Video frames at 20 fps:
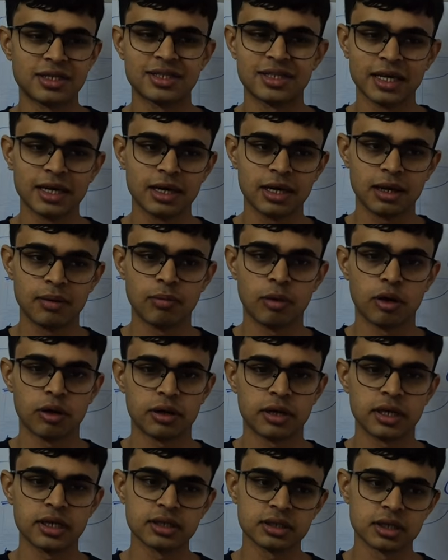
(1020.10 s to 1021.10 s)
single
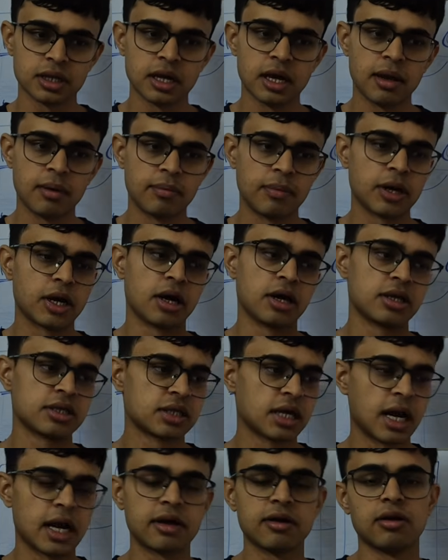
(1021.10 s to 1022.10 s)
mock test,
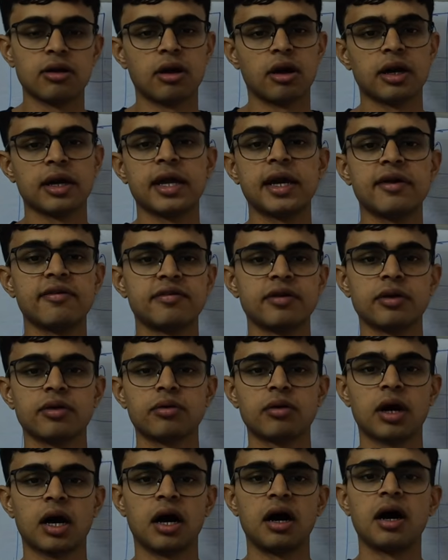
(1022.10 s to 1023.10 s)
because it will not give
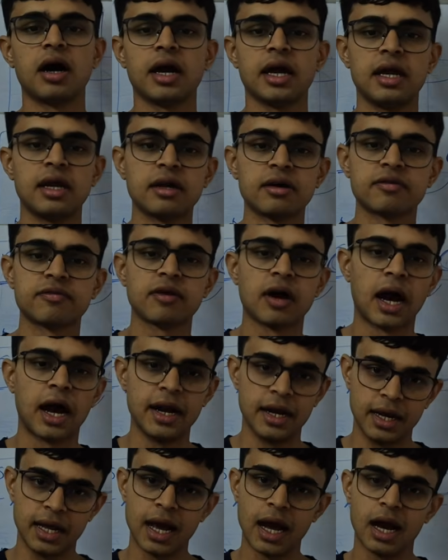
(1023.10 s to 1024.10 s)
you enough
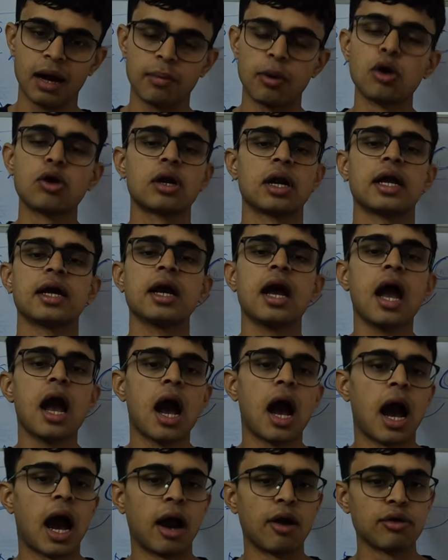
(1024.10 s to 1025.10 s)
idea about like
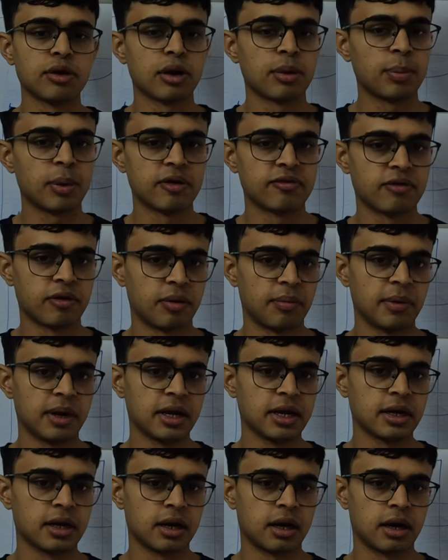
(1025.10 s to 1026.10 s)
how you are
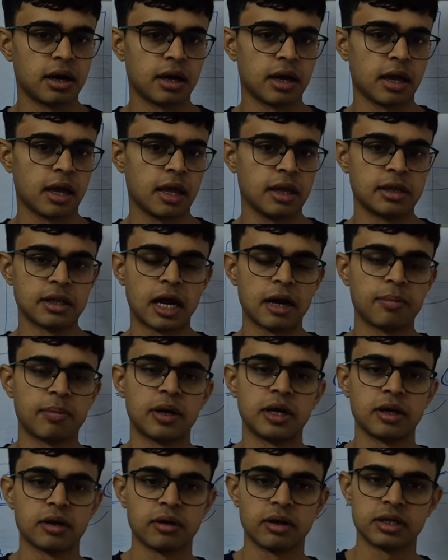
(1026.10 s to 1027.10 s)
performing in that
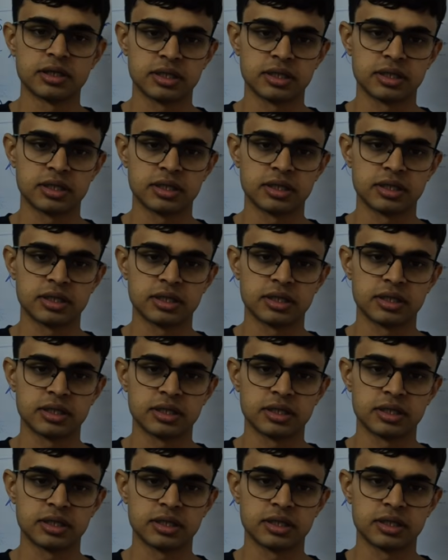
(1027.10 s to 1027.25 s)
particular